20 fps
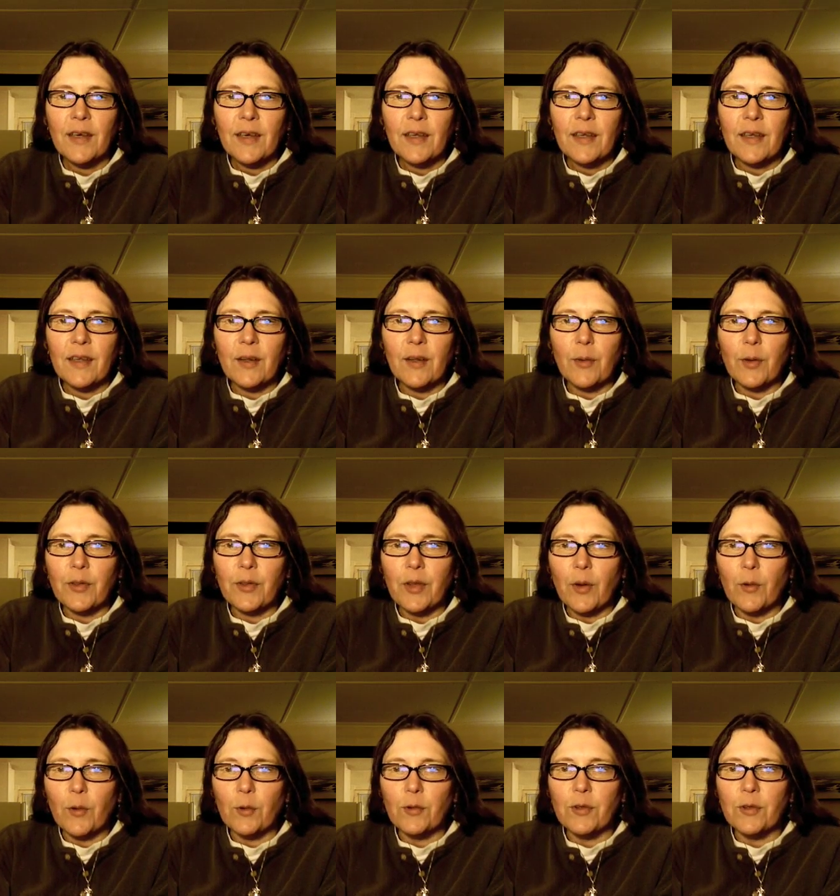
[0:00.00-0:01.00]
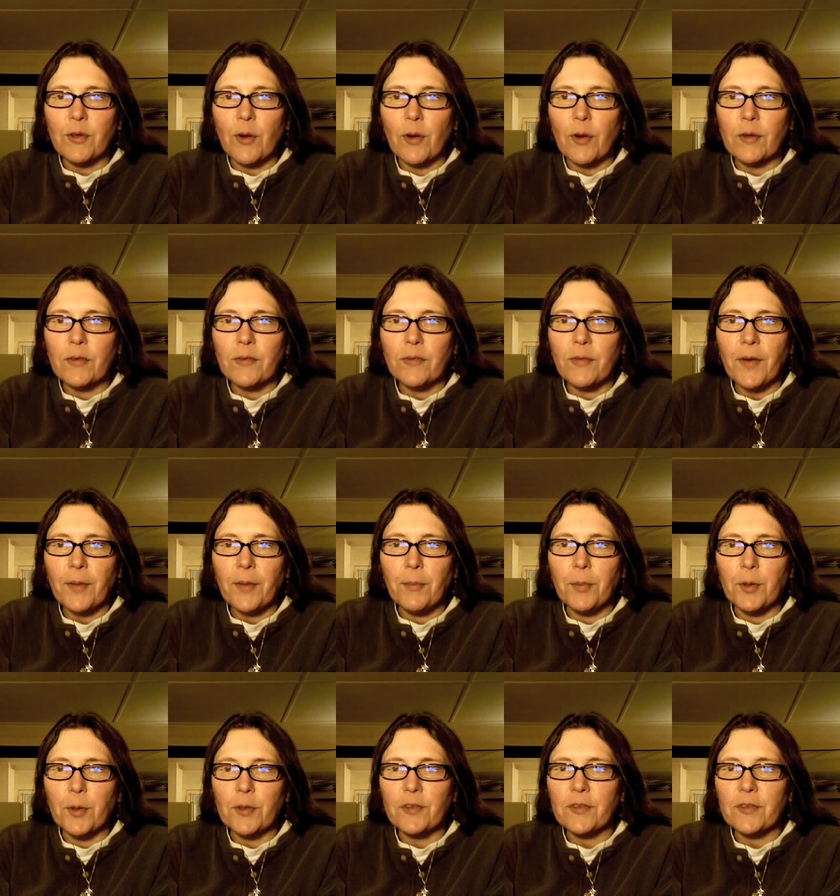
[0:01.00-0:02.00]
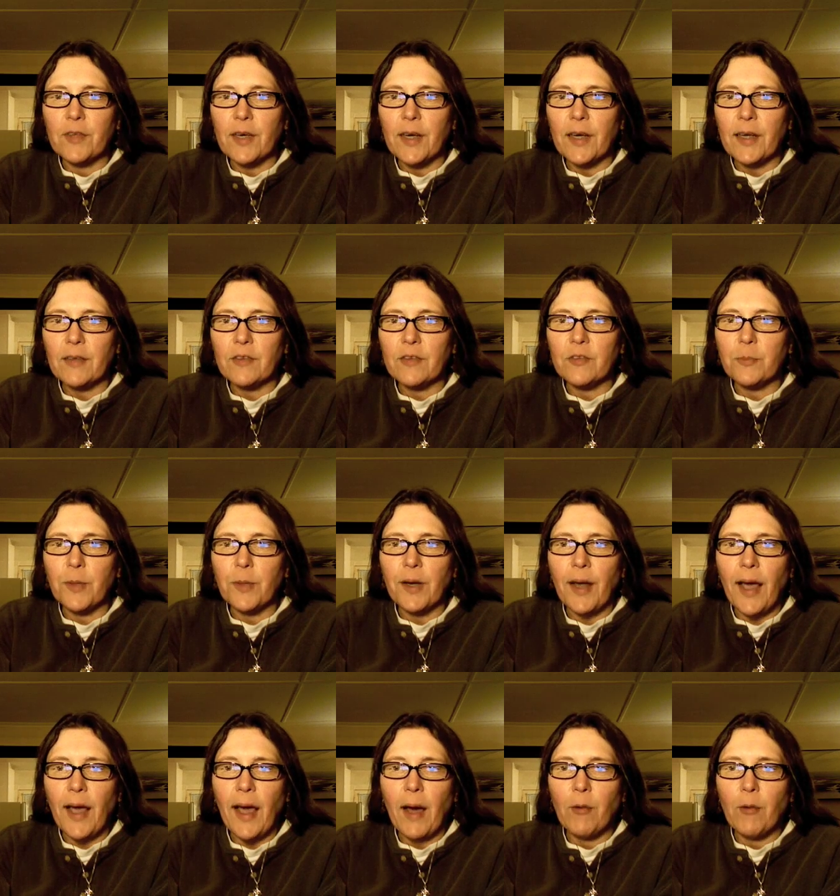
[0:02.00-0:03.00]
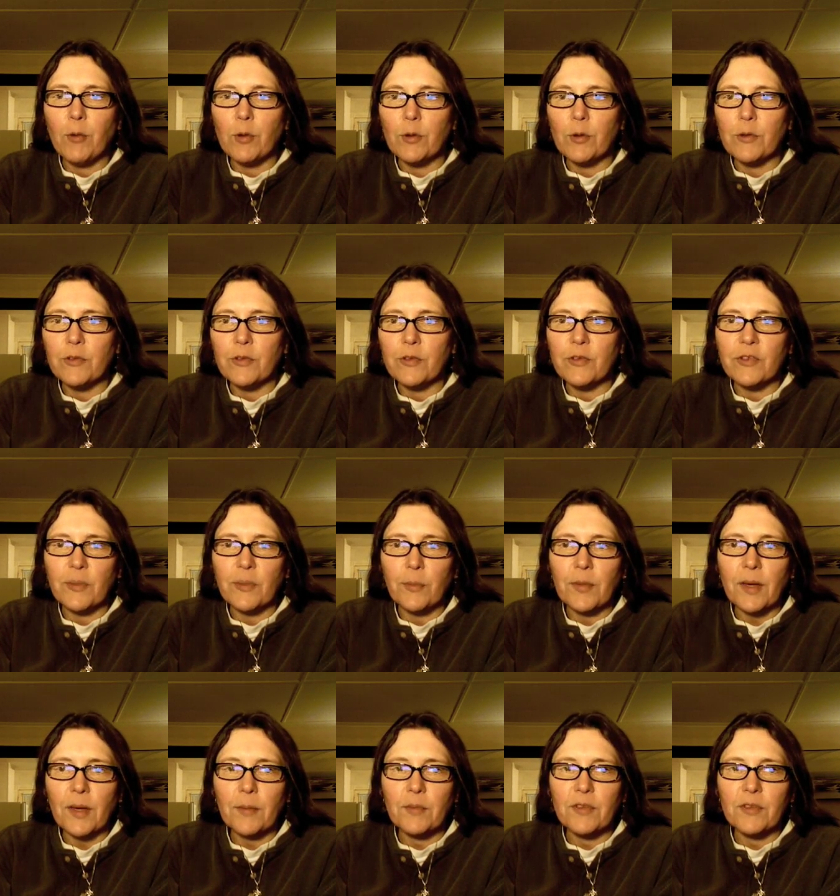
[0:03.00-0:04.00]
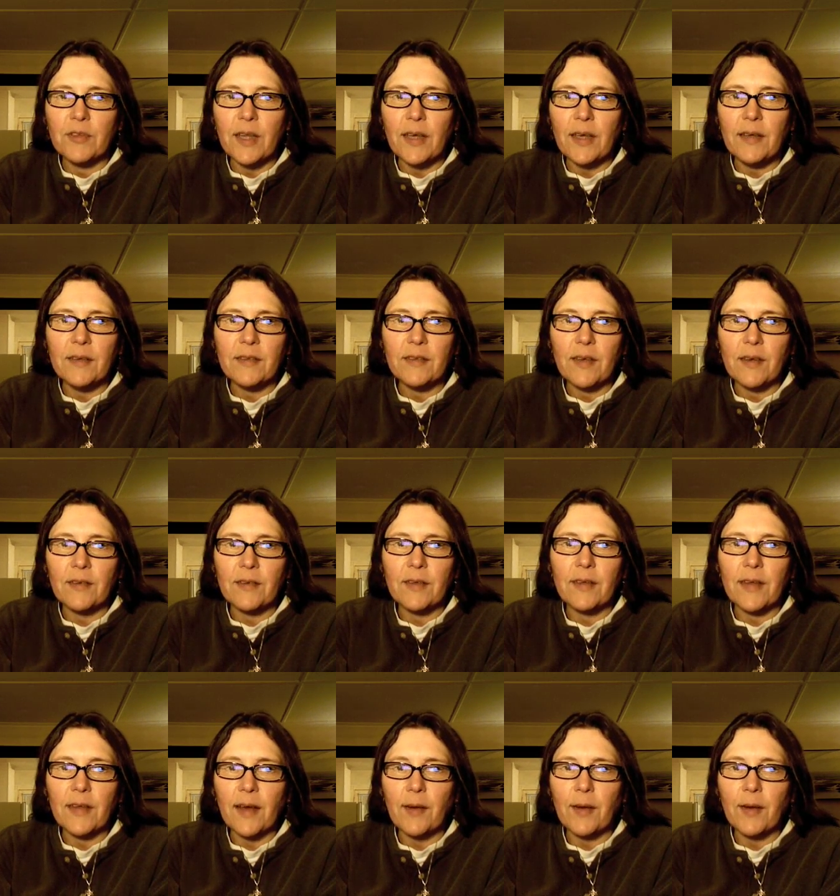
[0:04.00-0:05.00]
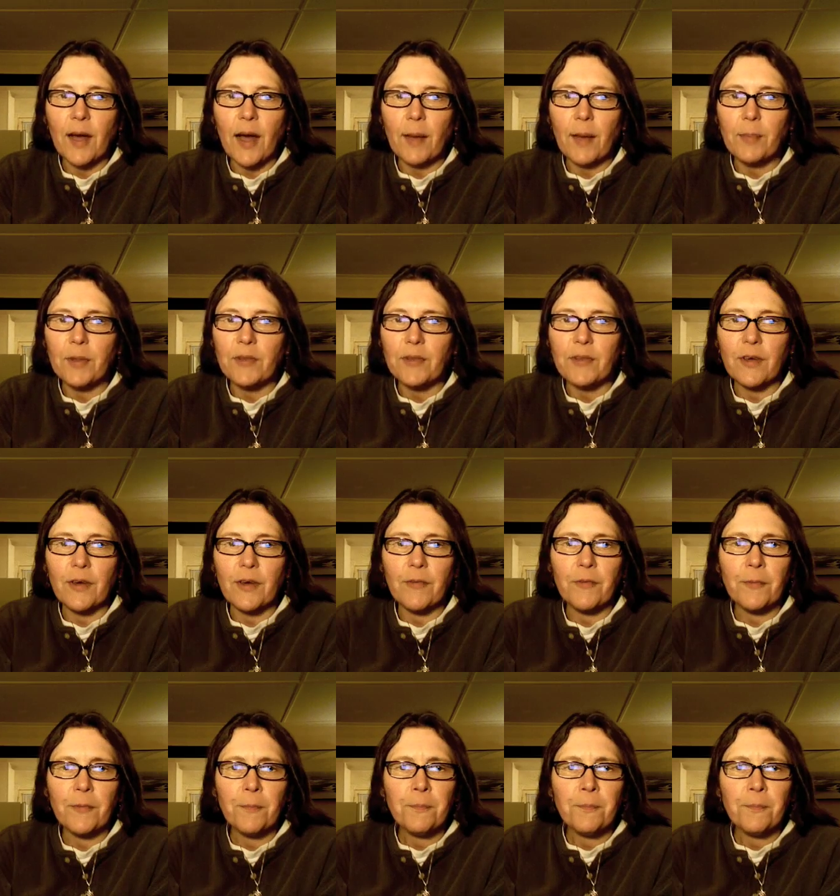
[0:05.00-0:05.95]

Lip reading: And then there were the old and hard-to-find books that I had to spend hours and sometimes days hunting down copies of.